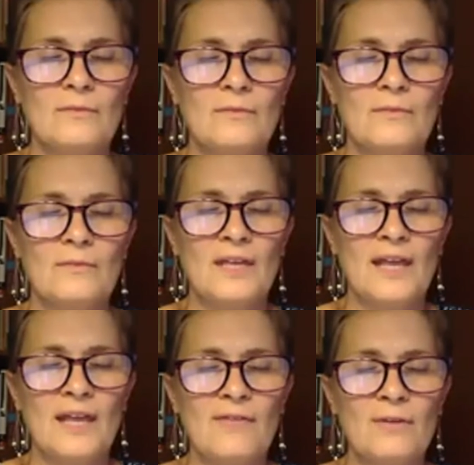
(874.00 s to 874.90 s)
that
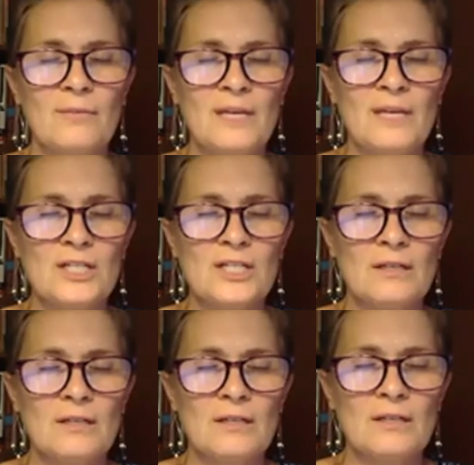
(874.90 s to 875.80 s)
affirmation,
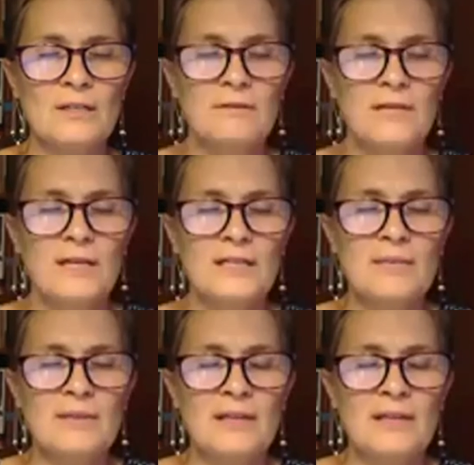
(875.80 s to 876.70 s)
that
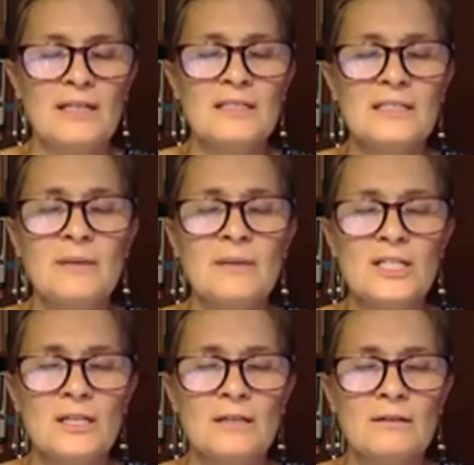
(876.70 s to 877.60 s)
excitement, that
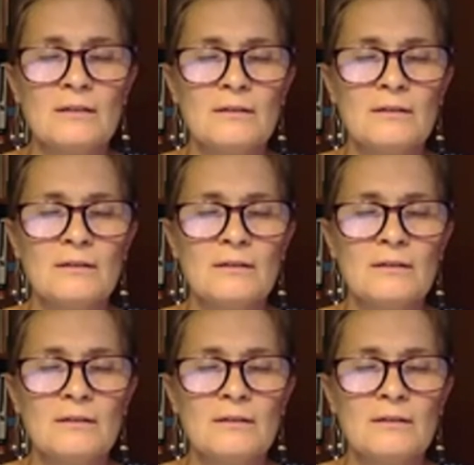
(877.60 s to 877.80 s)
anticipation.